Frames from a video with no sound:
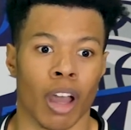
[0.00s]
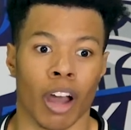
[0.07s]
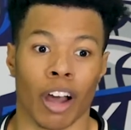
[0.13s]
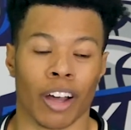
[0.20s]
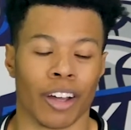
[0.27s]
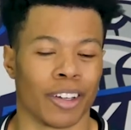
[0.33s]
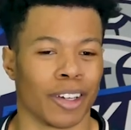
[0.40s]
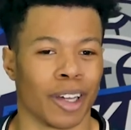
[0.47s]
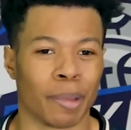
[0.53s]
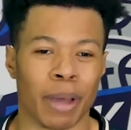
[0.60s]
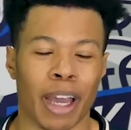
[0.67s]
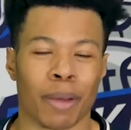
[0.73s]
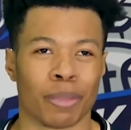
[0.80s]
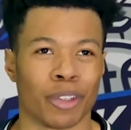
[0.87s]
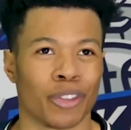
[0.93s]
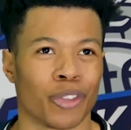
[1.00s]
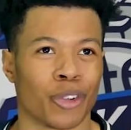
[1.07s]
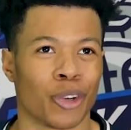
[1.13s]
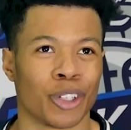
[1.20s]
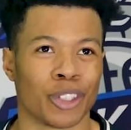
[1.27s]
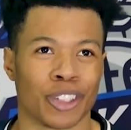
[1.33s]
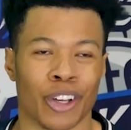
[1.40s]
I'm happy, of
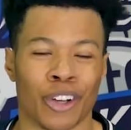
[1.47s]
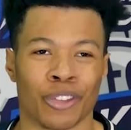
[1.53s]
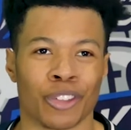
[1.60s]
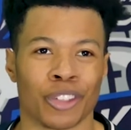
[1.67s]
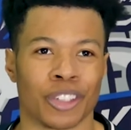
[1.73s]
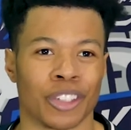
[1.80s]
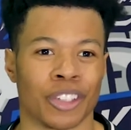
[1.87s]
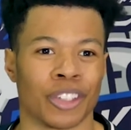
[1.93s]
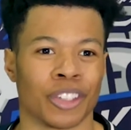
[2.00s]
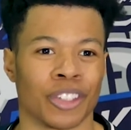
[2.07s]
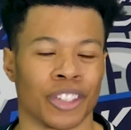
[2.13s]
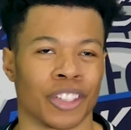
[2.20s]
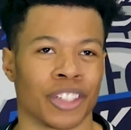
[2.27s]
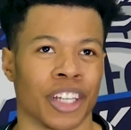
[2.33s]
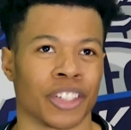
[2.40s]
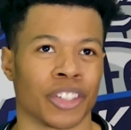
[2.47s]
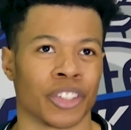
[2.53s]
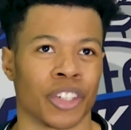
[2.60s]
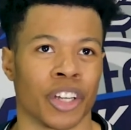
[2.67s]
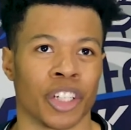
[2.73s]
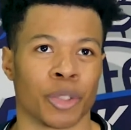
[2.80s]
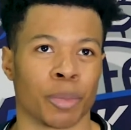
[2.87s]
course. Obviously, the success
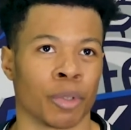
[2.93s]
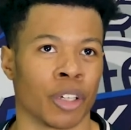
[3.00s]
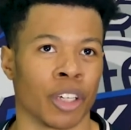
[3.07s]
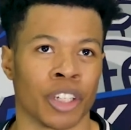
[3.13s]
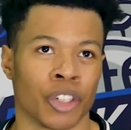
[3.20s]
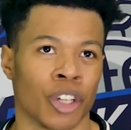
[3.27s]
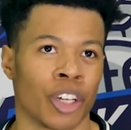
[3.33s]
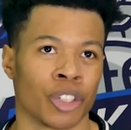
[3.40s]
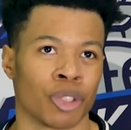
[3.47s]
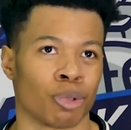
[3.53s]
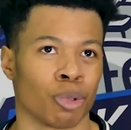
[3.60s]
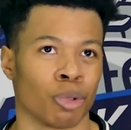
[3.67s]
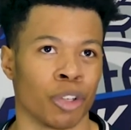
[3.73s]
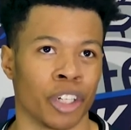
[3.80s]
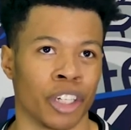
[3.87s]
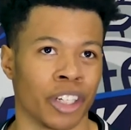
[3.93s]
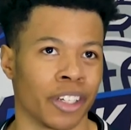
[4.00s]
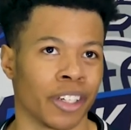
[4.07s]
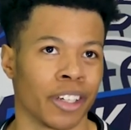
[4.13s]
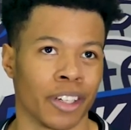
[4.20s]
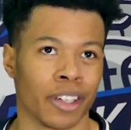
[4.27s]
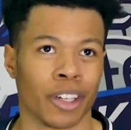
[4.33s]
is nice, but as long as we're
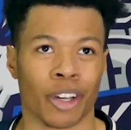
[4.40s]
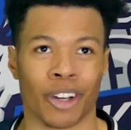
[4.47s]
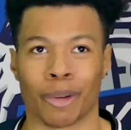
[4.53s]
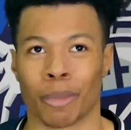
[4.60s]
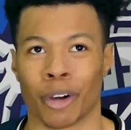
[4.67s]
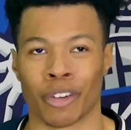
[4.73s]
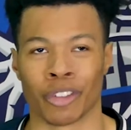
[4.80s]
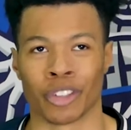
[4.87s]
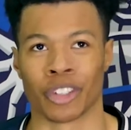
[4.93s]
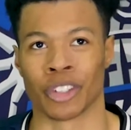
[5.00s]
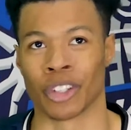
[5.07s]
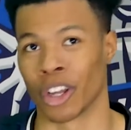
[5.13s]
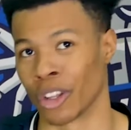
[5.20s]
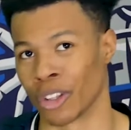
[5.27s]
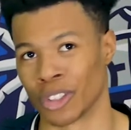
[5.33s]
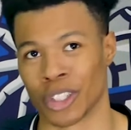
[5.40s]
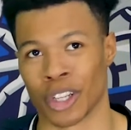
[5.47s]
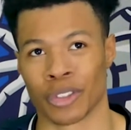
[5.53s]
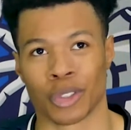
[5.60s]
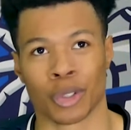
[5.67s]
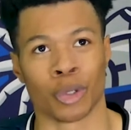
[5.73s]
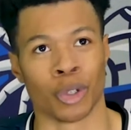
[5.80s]
winning, obviously the other
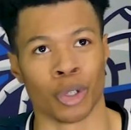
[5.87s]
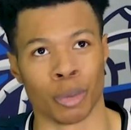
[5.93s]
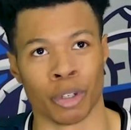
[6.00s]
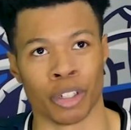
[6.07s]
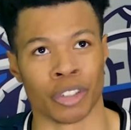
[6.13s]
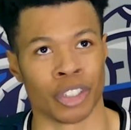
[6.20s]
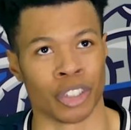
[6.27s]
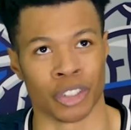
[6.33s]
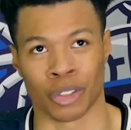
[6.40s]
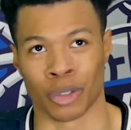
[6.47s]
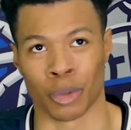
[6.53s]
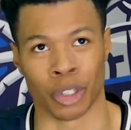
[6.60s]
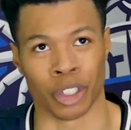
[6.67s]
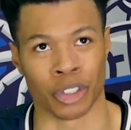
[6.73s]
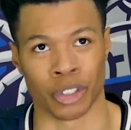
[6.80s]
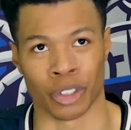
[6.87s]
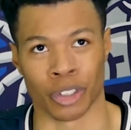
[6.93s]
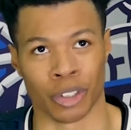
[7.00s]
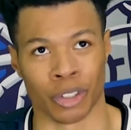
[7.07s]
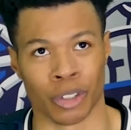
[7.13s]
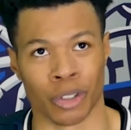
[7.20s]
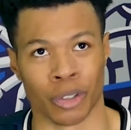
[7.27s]
stuff's cool, but just the wins
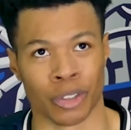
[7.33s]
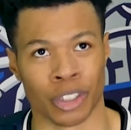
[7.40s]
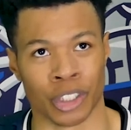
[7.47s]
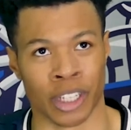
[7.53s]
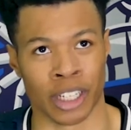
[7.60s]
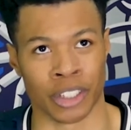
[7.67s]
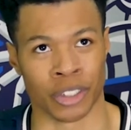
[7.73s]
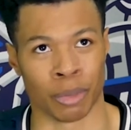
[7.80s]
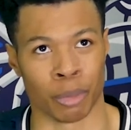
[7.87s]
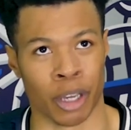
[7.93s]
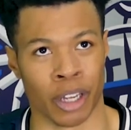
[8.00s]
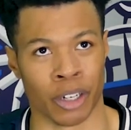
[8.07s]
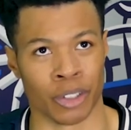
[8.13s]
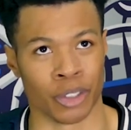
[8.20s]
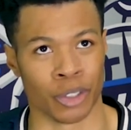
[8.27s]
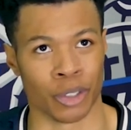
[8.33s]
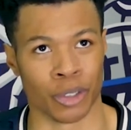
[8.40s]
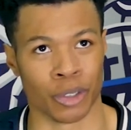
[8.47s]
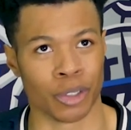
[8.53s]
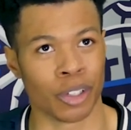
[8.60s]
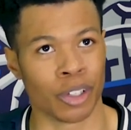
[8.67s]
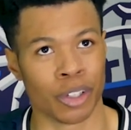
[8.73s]
are the only stats that matter.
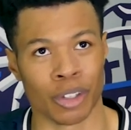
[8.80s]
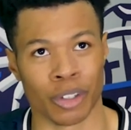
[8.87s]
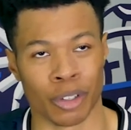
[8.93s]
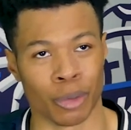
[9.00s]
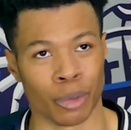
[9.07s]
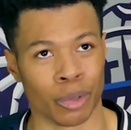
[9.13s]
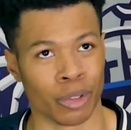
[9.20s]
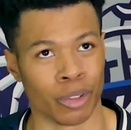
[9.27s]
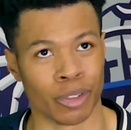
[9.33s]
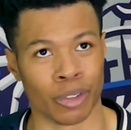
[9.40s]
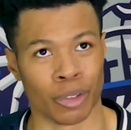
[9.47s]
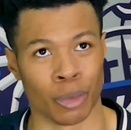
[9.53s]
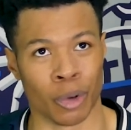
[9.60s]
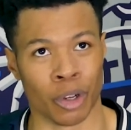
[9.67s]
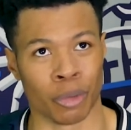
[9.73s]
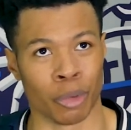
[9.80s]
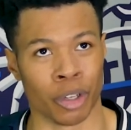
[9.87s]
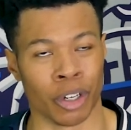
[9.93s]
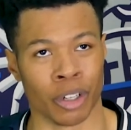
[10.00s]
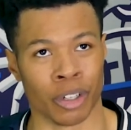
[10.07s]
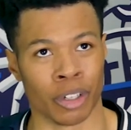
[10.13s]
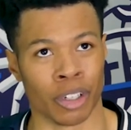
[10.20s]
So the one
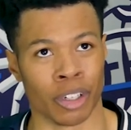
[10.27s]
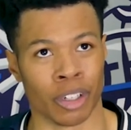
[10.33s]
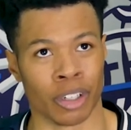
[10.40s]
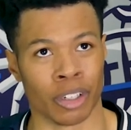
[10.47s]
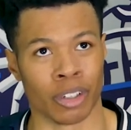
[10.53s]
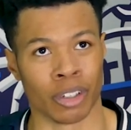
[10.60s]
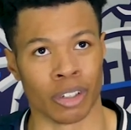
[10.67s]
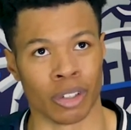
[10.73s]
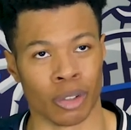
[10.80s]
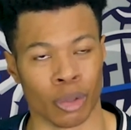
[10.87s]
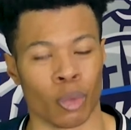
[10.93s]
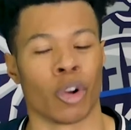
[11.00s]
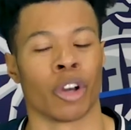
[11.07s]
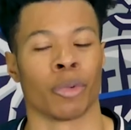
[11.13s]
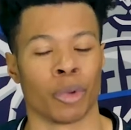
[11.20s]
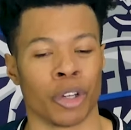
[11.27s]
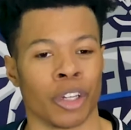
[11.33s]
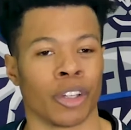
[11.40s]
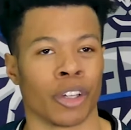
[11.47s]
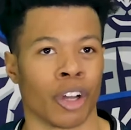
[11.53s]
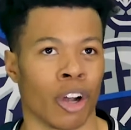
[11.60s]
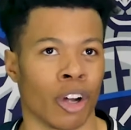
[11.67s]
win on the one win
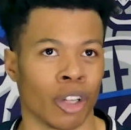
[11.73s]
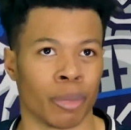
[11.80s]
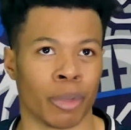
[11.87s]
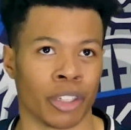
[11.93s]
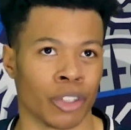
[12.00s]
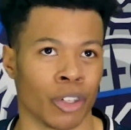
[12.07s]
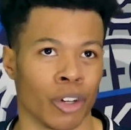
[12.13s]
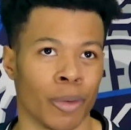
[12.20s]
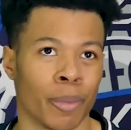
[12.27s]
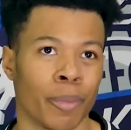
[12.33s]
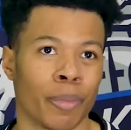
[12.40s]
in the column, that's all.